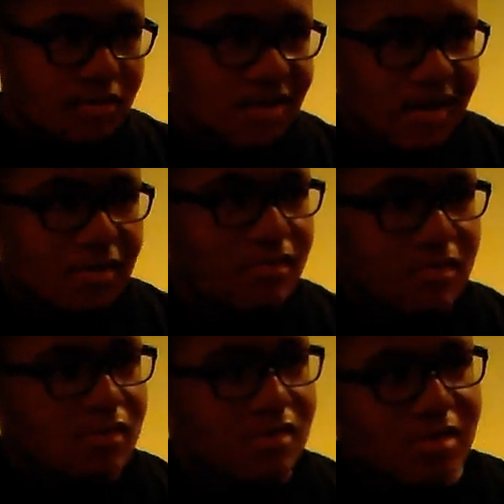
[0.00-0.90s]

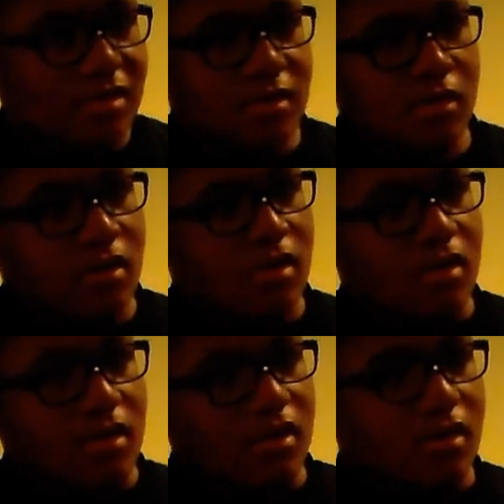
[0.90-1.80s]
Like,
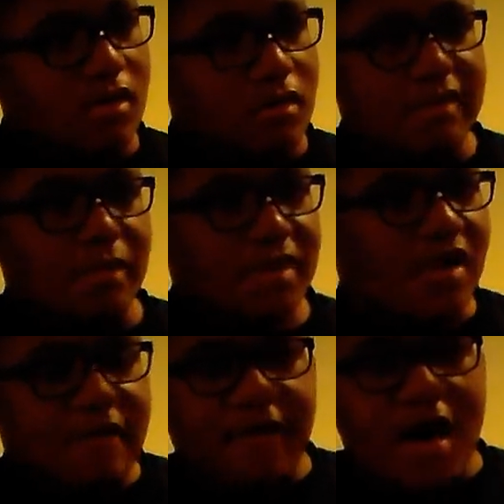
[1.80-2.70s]
but
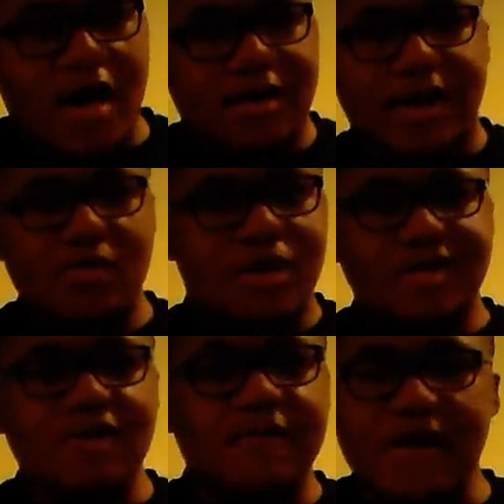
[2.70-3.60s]
they're fine.
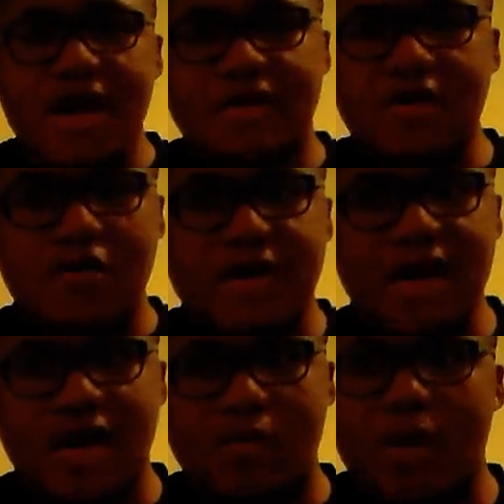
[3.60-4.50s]
Like, they're fine. They're
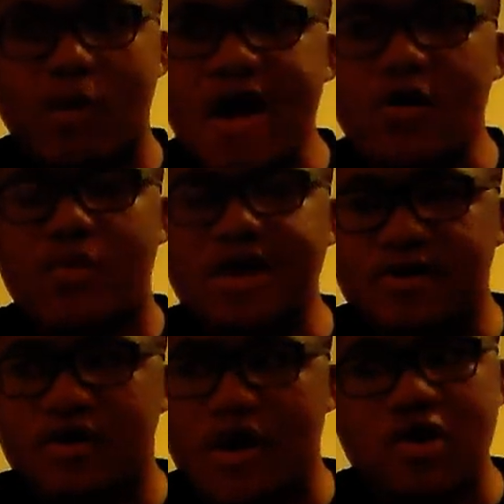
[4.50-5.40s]
okay. Why are
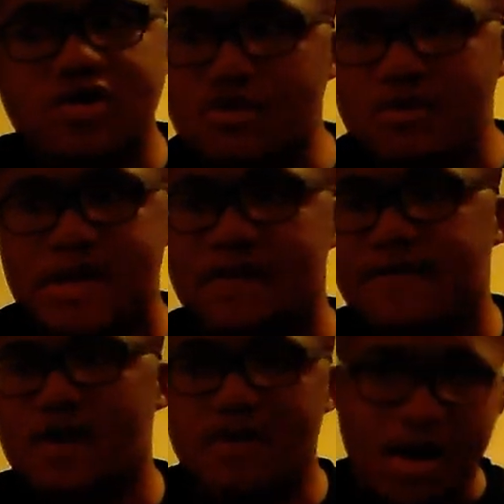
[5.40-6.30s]
regular cartoons
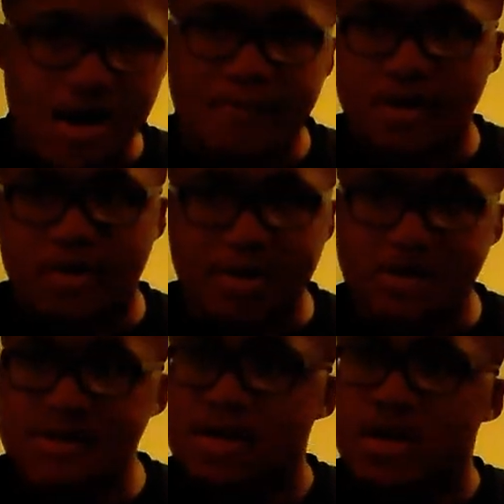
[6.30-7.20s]
like Fairly
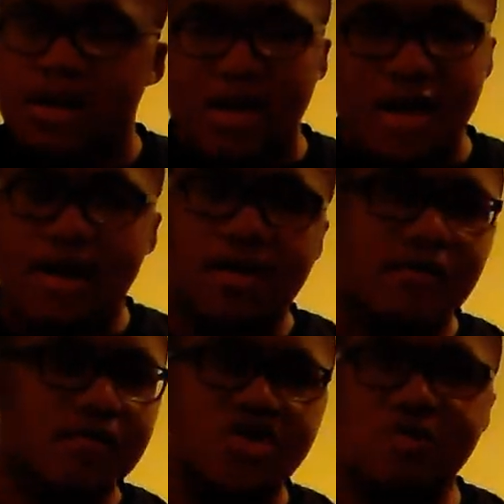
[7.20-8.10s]
OddParents
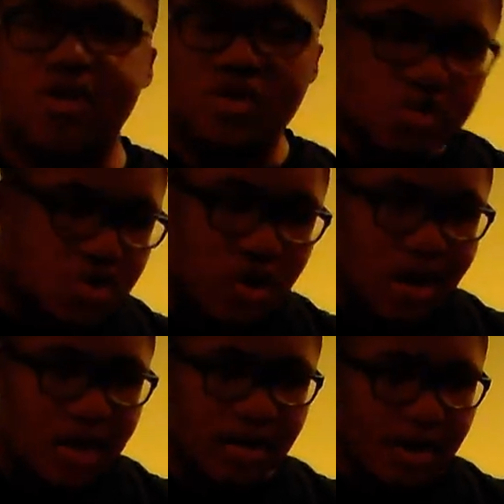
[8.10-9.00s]
and Jimmy
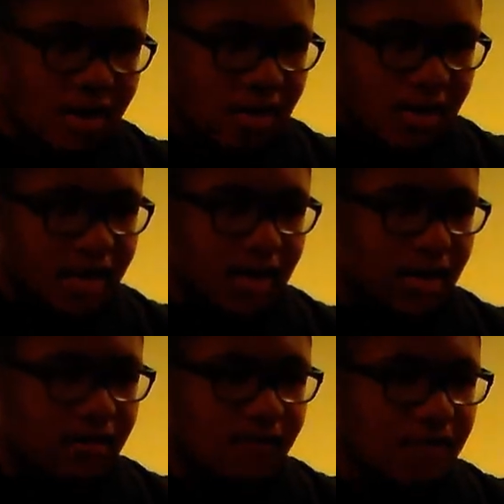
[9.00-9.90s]
Neutron
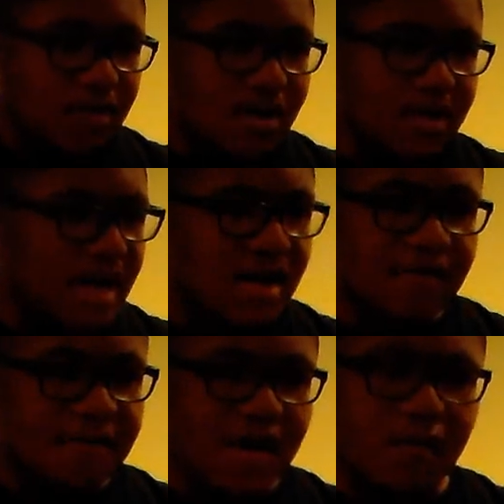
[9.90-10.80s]
and freaking
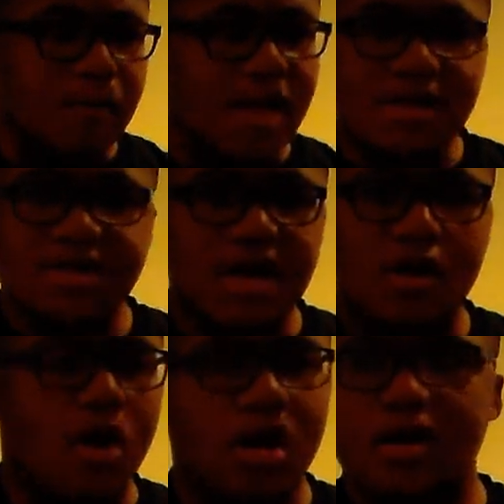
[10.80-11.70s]
Danny Phantom, Ben
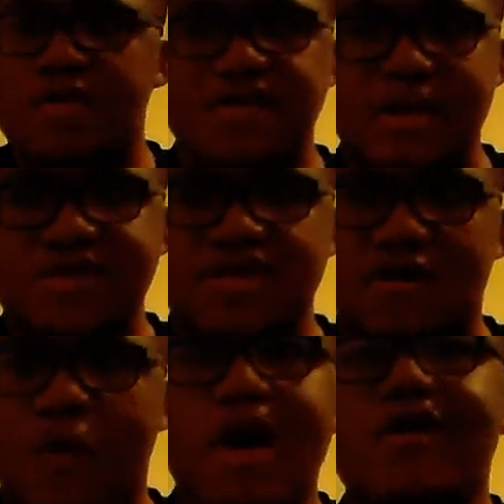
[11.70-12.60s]
10, all that other type of
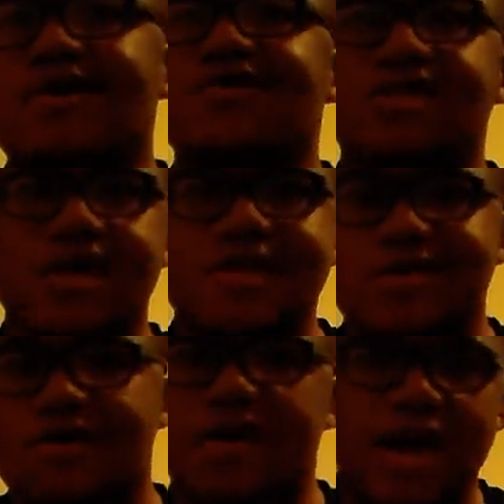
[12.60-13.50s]
stuff, why are those
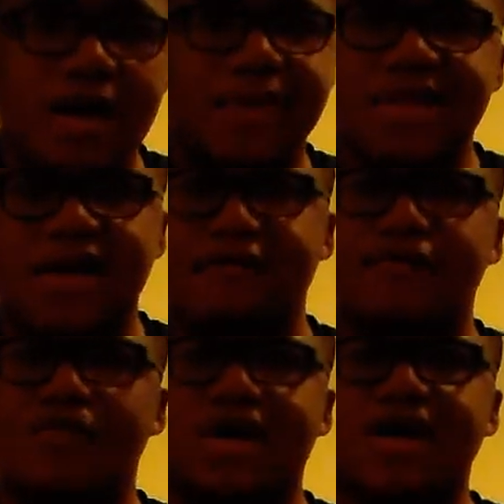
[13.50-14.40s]
things okay, but
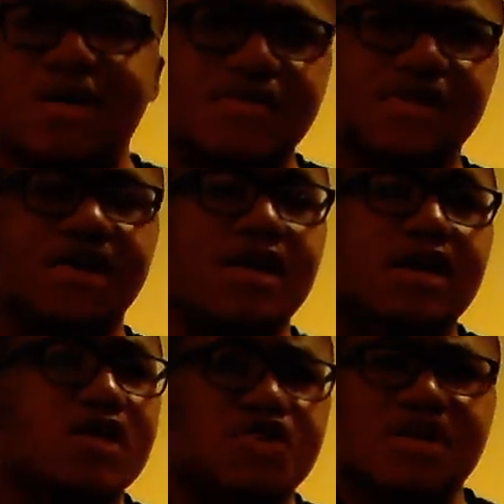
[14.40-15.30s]
then when it comes to
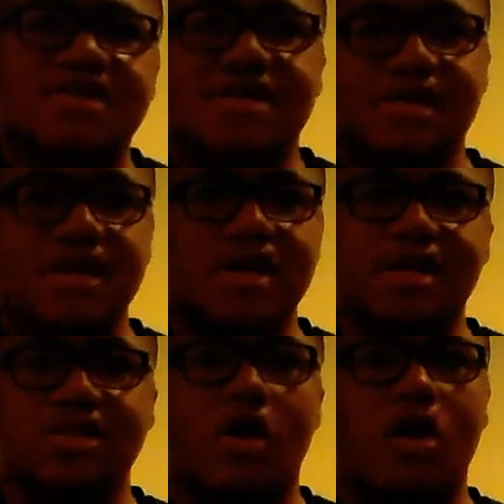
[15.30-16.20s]
Justice
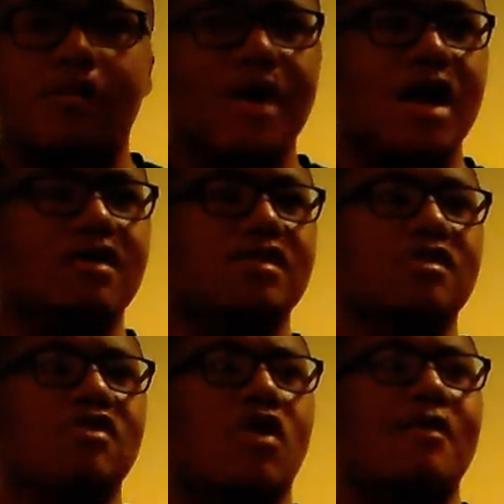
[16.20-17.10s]
League, you're
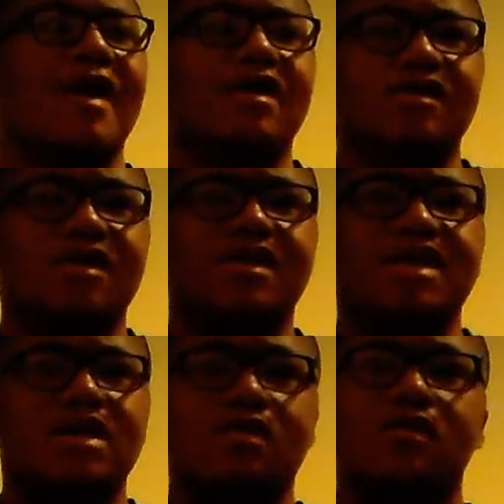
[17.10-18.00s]
automatically a
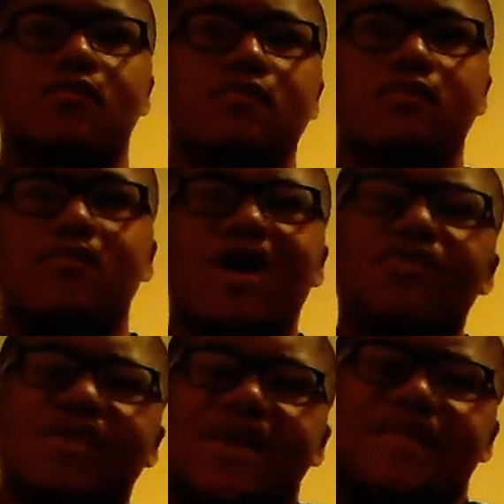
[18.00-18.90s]
geek? I
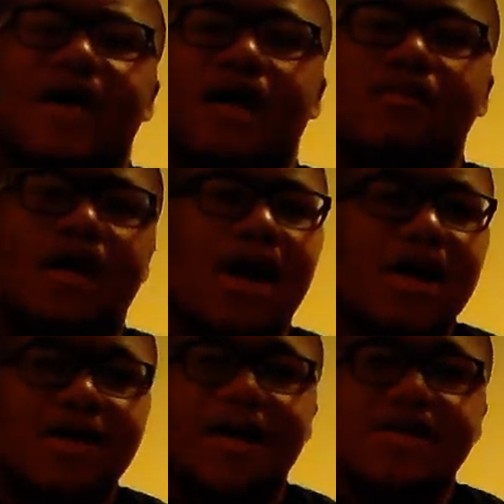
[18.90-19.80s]
don't get that. Like,
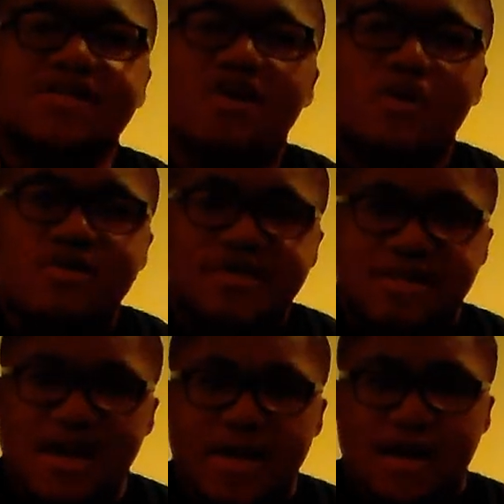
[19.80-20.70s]
I just don't
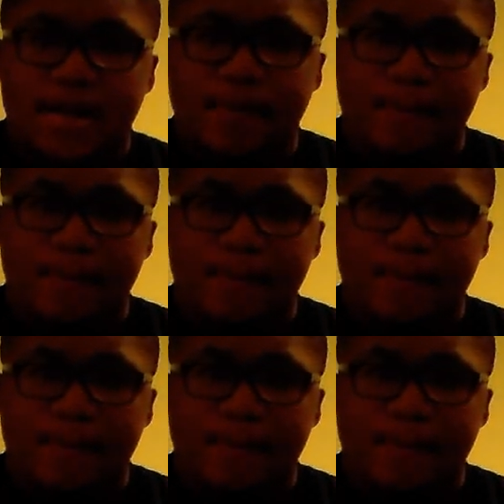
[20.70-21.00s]
understand it.